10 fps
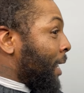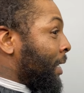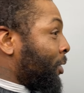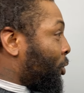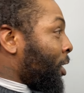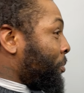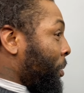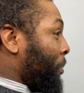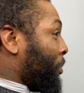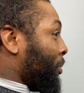didn't trust
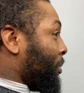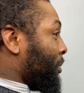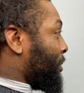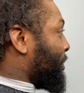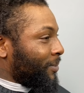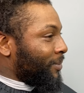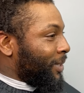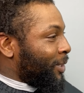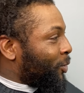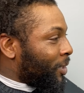people.
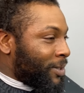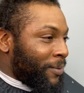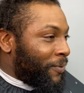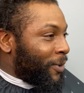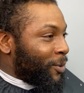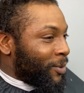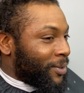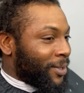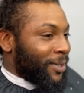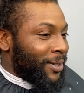Didn't trust them folks.
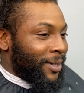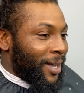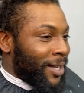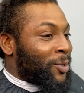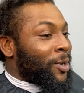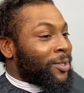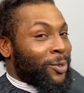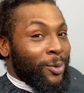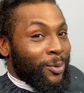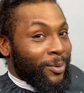I trust
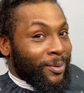you.